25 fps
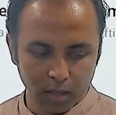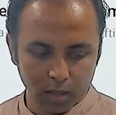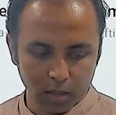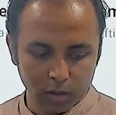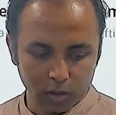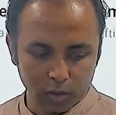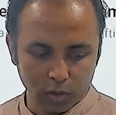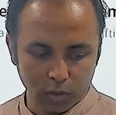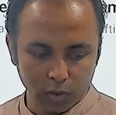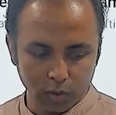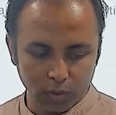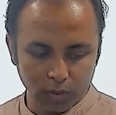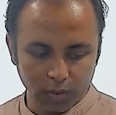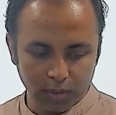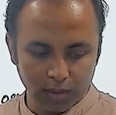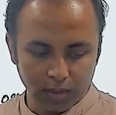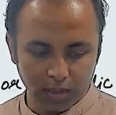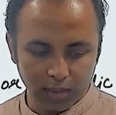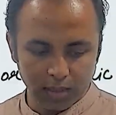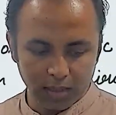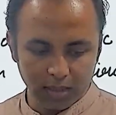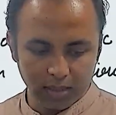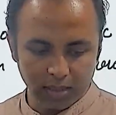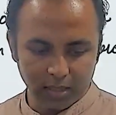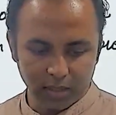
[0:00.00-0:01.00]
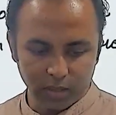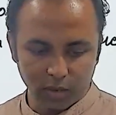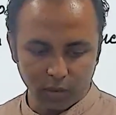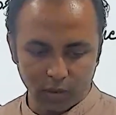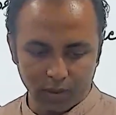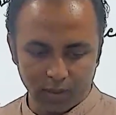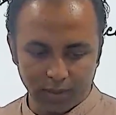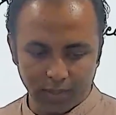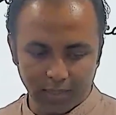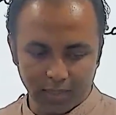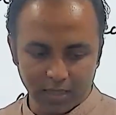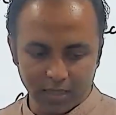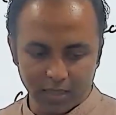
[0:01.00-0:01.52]
So in the recent
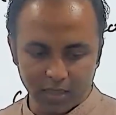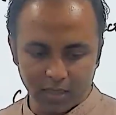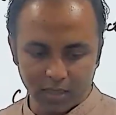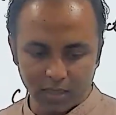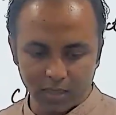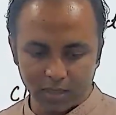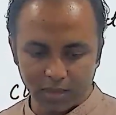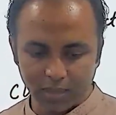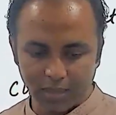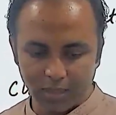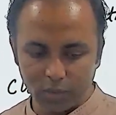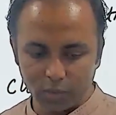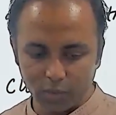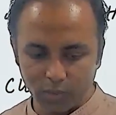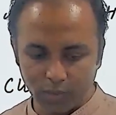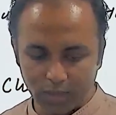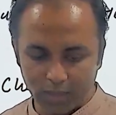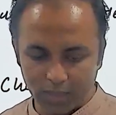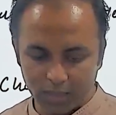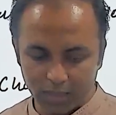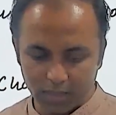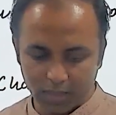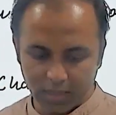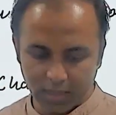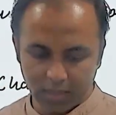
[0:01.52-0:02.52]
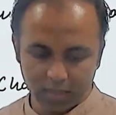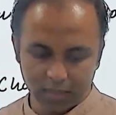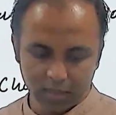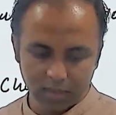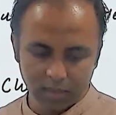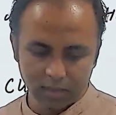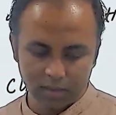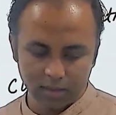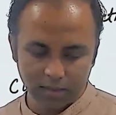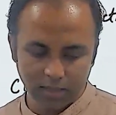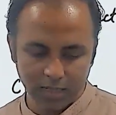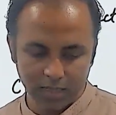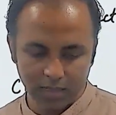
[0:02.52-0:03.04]
context, try to understand
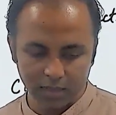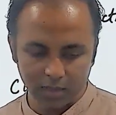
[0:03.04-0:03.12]
that